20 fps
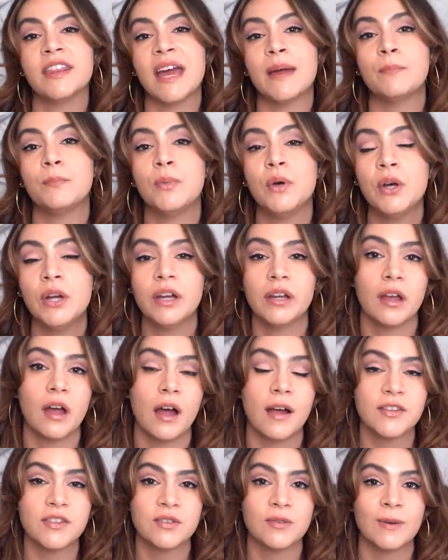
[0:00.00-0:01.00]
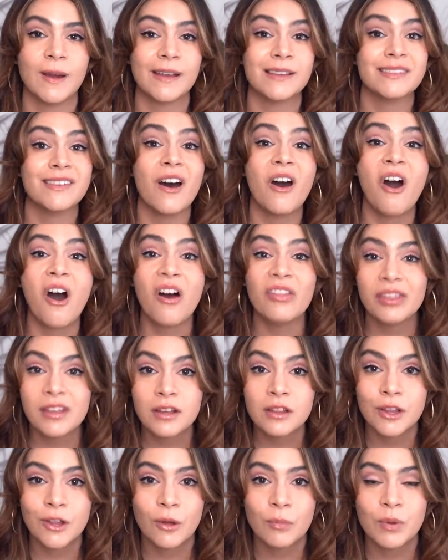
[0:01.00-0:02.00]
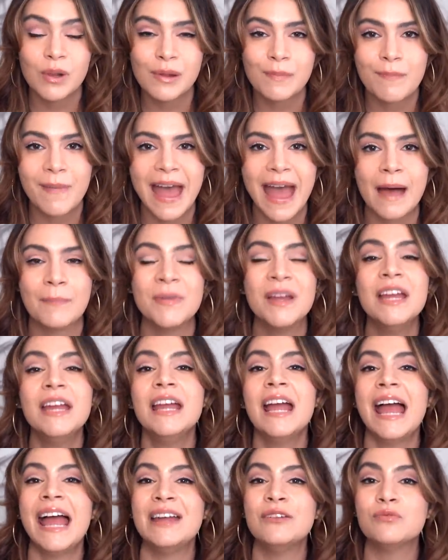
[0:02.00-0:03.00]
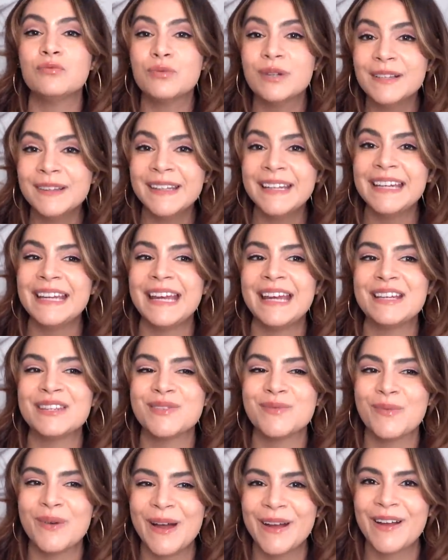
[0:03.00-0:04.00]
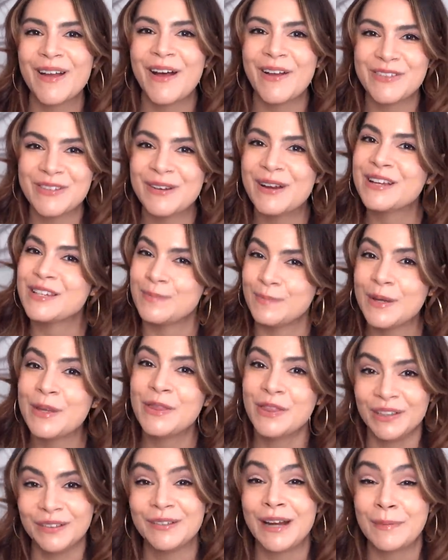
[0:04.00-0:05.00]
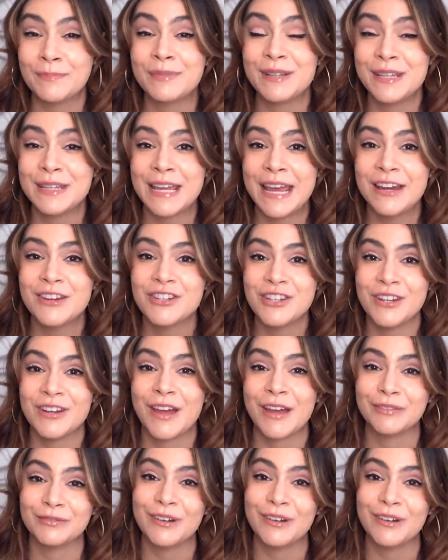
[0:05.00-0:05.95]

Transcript: that put Cosrx on the global map and really is what Cosrx built their reputation on,